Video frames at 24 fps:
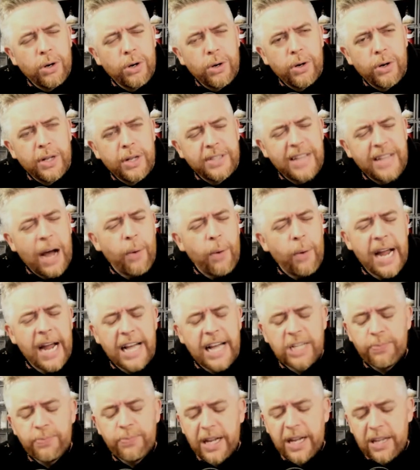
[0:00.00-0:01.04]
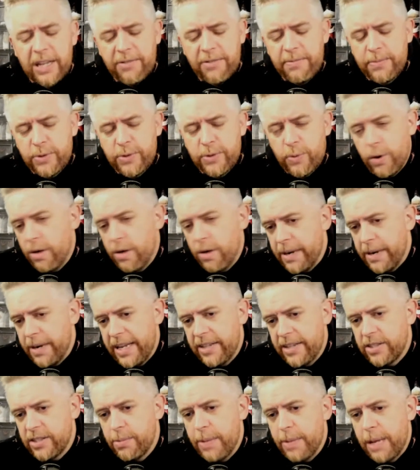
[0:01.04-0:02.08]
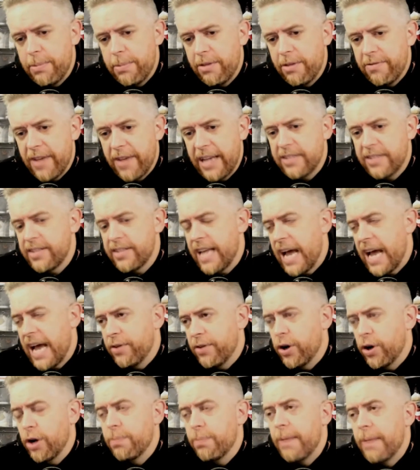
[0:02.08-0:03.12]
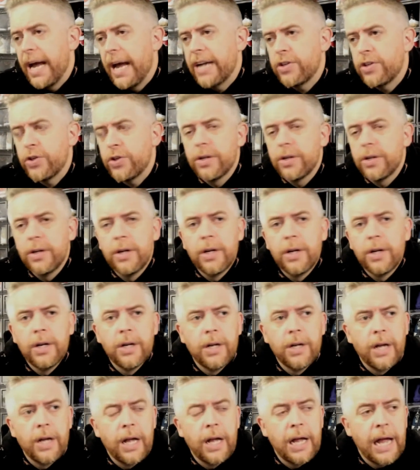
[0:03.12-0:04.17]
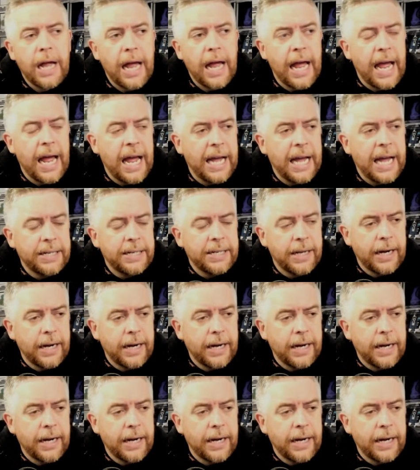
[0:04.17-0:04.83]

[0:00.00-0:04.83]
is not what I expected from Swerve, but he's the babyface, and they have a good match. And